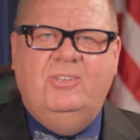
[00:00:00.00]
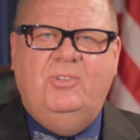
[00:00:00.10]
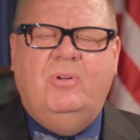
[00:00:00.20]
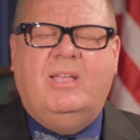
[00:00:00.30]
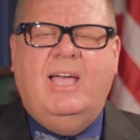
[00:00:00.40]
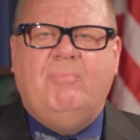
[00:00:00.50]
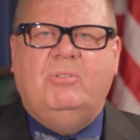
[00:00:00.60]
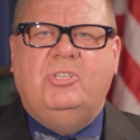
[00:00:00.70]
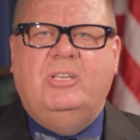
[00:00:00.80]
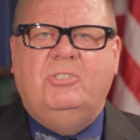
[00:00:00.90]
to
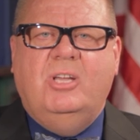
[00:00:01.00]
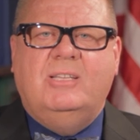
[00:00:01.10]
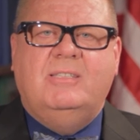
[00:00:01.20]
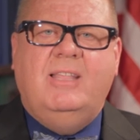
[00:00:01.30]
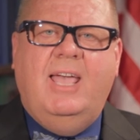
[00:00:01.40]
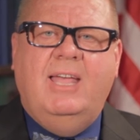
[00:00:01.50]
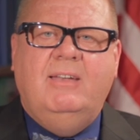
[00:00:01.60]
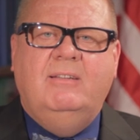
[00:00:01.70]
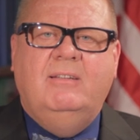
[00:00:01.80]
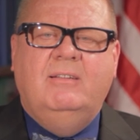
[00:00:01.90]
accomplishing just that.
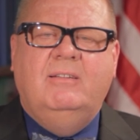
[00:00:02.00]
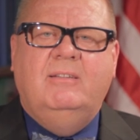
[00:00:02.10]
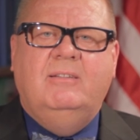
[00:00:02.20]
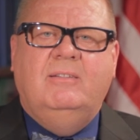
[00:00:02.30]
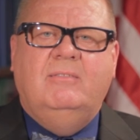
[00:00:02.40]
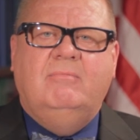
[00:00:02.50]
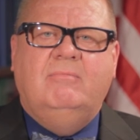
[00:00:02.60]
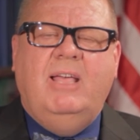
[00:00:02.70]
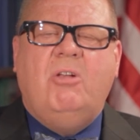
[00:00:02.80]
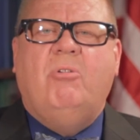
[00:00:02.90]

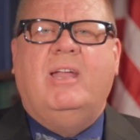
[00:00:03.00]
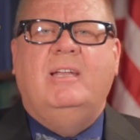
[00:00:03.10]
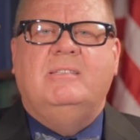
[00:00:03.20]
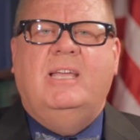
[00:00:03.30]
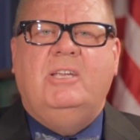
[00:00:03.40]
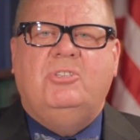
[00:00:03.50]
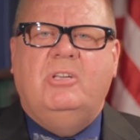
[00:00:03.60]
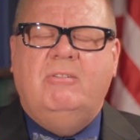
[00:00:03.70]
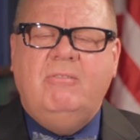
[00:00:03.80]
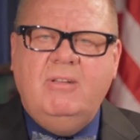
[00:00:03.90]
That
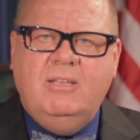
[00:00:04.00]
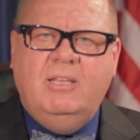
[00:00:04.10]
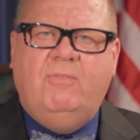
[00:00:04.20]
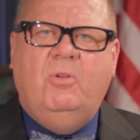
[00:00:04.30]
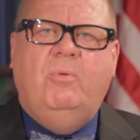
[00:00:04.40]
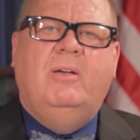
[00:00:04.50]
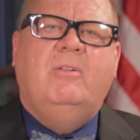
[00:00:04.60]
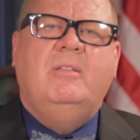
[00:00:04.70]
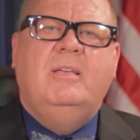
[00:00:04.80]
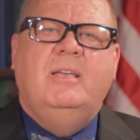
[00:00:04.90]
organization, if you
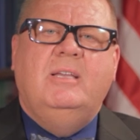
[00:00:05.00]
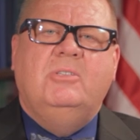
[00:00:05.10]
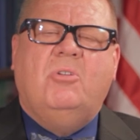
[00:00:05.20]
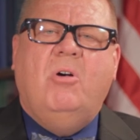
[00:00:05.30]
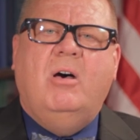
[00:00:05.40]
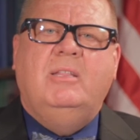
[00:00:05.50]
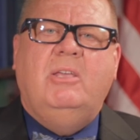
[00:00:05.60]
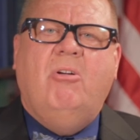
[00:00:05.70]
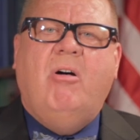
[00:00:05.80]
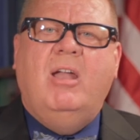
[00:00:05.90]
will, is called
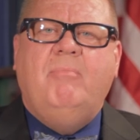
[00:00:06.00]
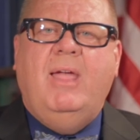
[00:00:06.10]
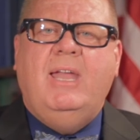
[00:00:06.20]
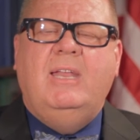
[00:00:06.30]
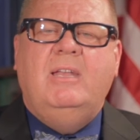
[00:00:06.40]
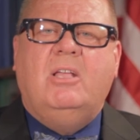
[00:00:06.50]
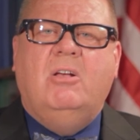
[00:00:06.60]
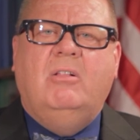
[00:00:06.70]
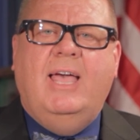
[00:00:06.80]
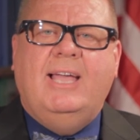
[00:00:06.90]
the Automated
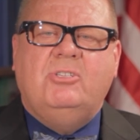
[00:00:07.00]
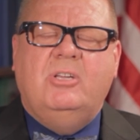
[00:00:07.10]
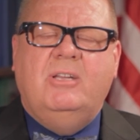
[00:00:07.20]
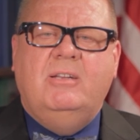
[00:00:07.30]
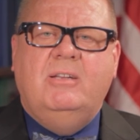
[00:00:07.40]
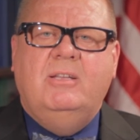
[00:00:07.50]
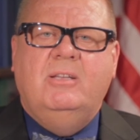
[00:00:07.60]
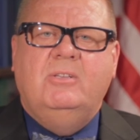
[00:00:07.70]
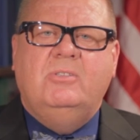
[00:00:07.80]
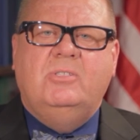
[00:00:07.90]
Collection
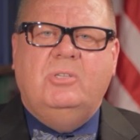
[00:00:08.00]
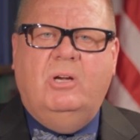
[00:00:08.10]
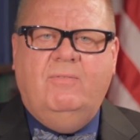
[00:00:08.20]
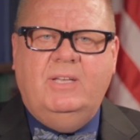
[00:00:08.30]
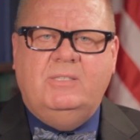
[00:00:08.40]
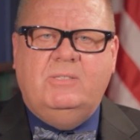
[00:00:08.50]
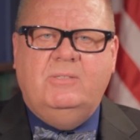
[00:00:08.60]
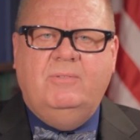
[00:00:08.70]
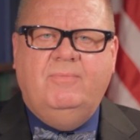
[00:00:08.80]
Service.